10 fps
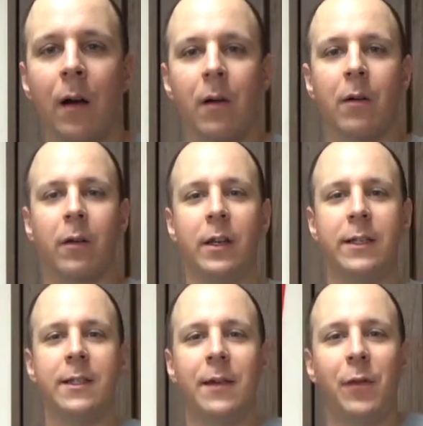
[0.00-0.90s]

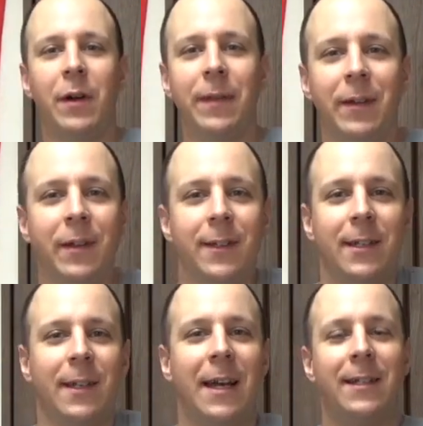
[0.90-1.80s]
Greetings everyone, the Good
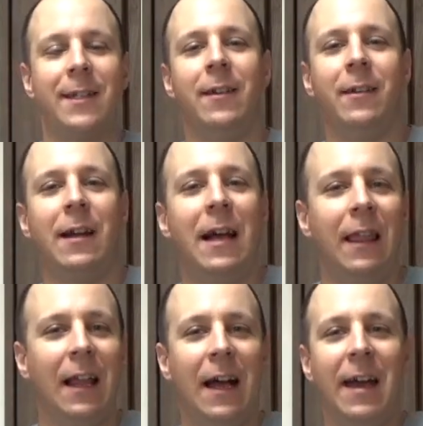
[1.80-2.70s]
Sir Knight here,
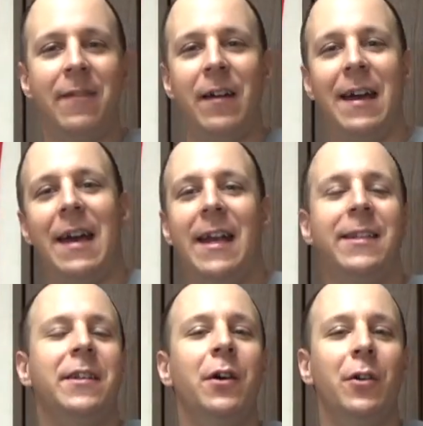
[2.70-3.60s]
alive
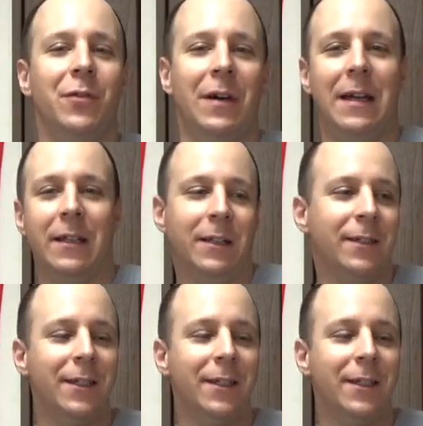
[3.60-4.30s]
and well.